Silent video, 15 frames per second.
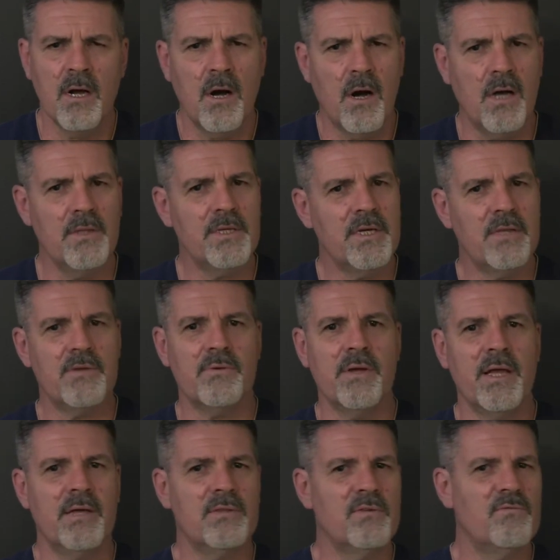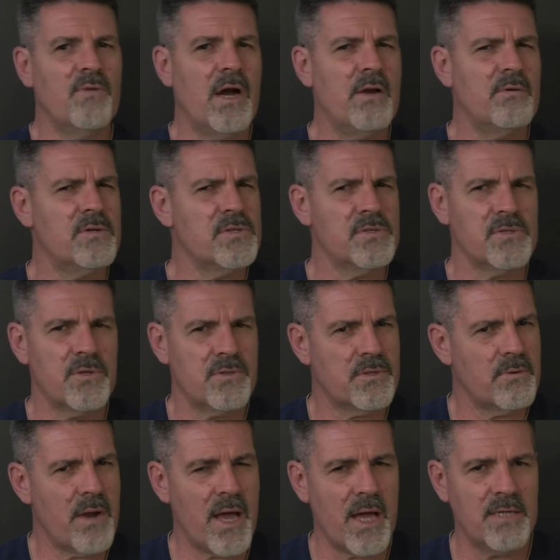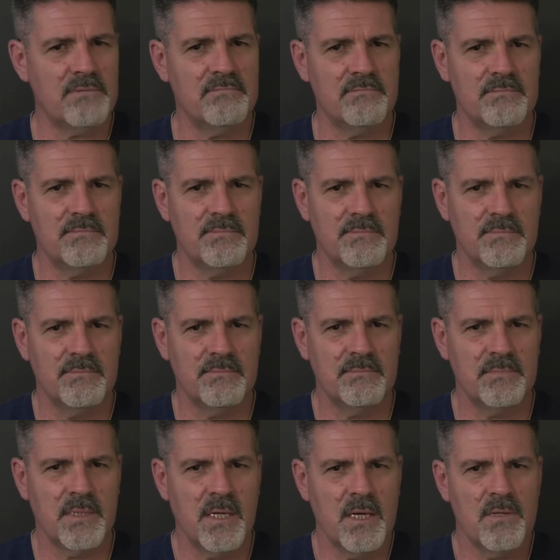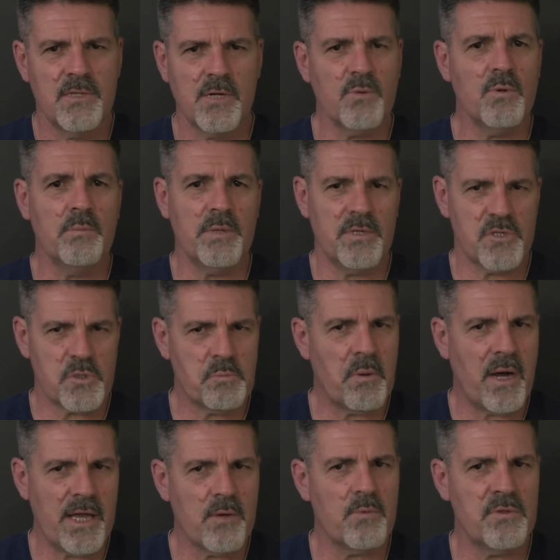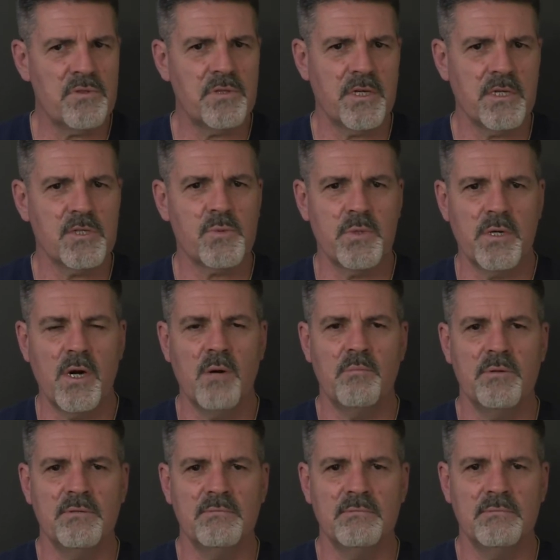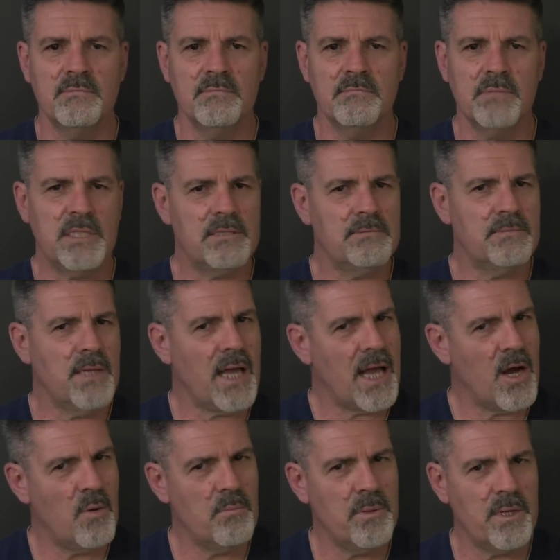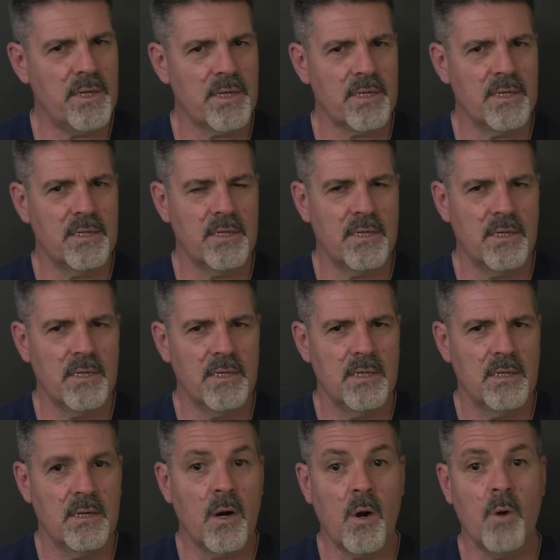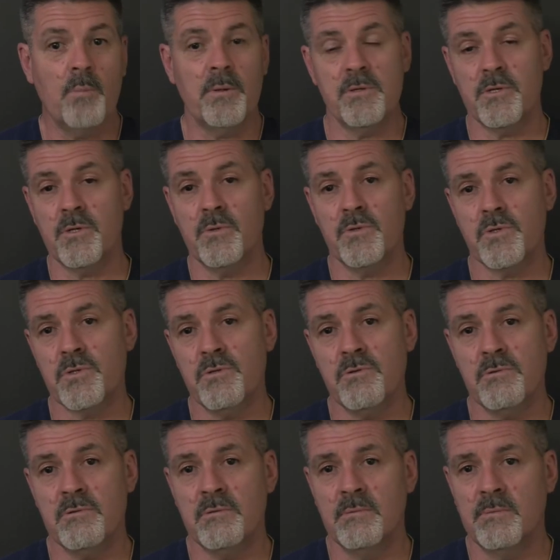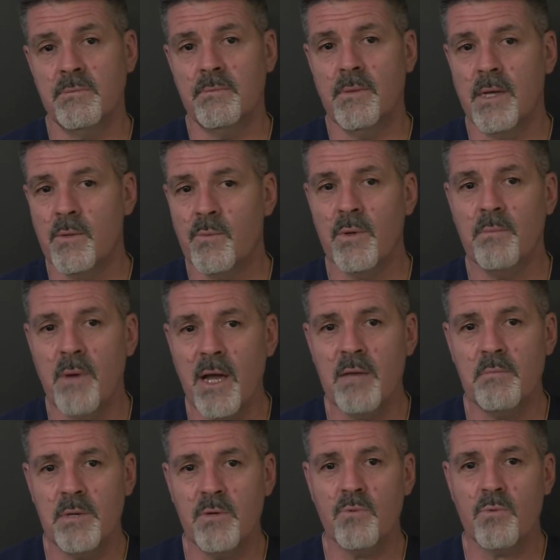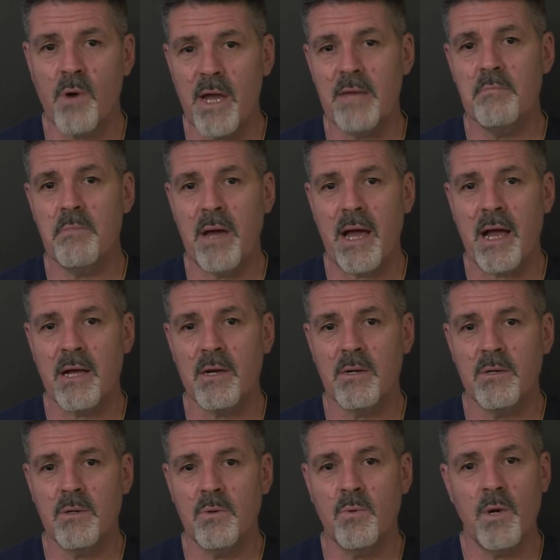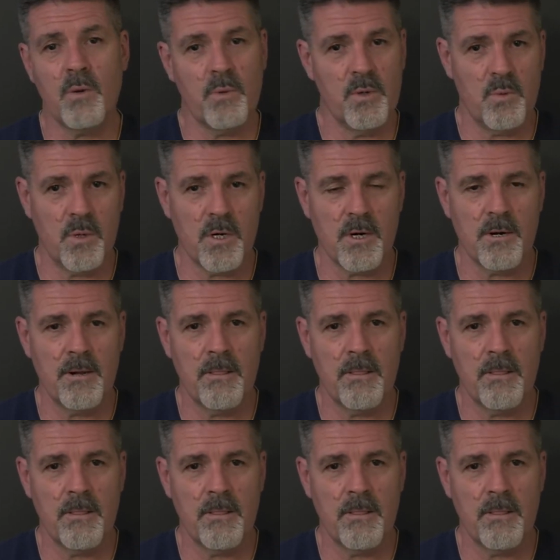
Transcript: On the other hand, the virus is a threat there will be a spike when things reopen, but how big? Open too soon, and we might be right back where we were.